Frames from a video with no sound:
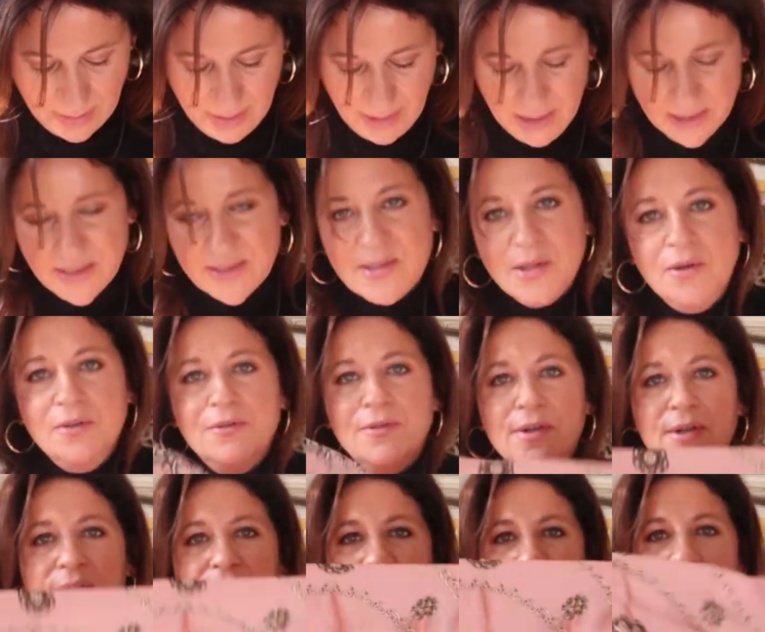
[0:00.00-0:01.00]
It's so
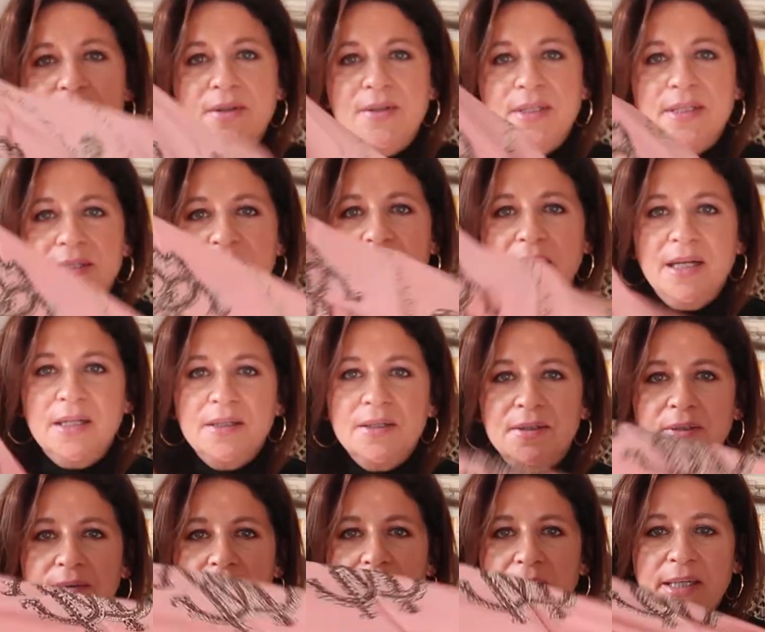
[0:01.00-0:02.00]
versatile, this
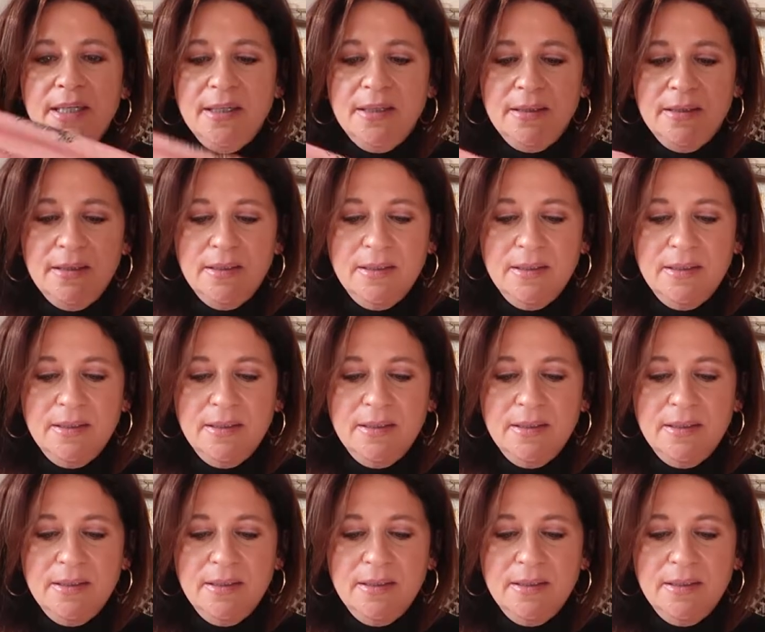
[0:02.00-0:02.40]
color, right?